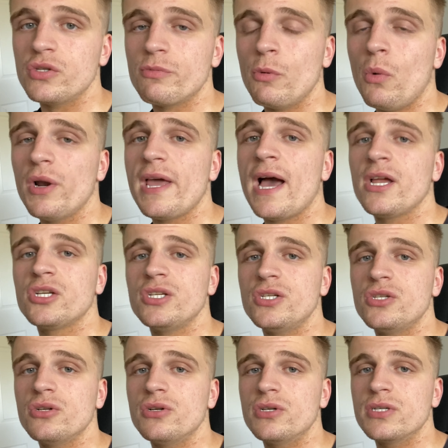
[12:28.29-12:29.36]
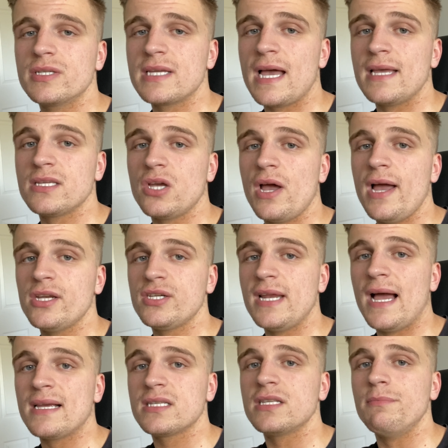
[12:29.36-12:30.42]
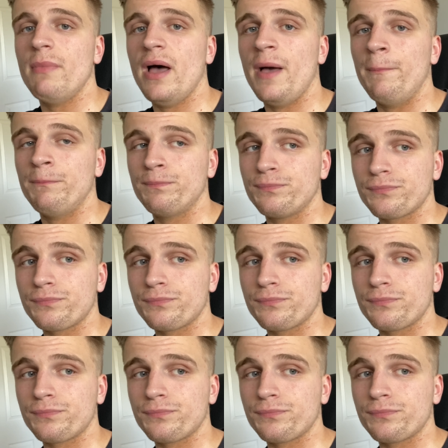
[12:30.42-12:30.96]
but what it actually does, as I actually asked the man,